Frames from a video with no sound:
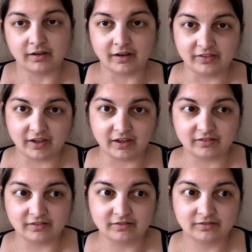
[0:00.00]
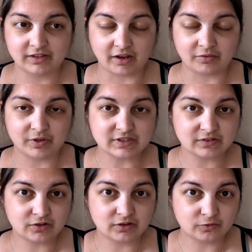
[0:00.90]
And then, yeah, once
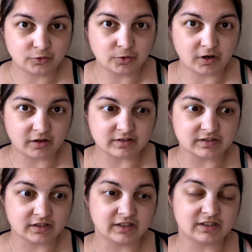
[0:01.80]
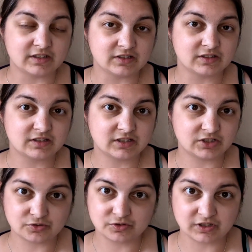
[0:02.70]
I've got the four hearts done, I can
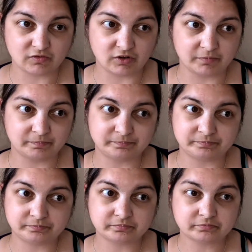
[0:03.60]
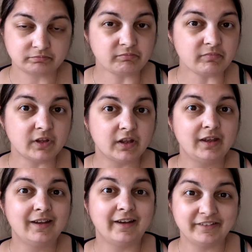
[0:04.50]
stitch it all together
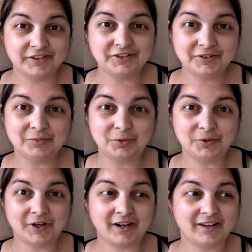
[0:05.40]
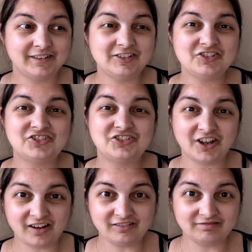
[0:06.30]
and then do the border, and then it's
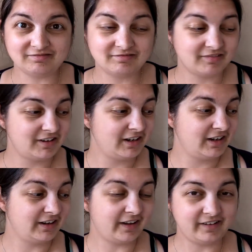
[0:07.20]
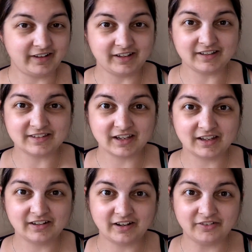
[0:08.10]
done. And I can
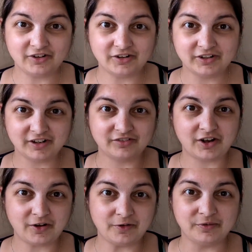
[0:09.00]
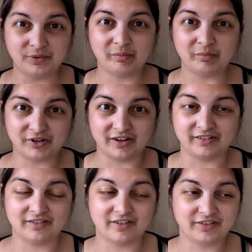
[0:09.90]
say that I've got another old whip
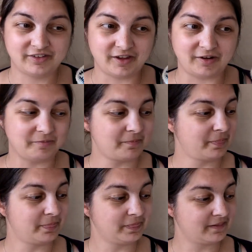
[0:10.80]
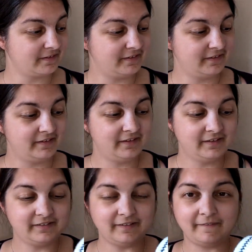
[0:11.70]
done. So,
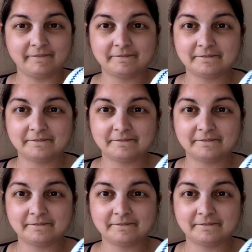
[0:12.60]
yeah.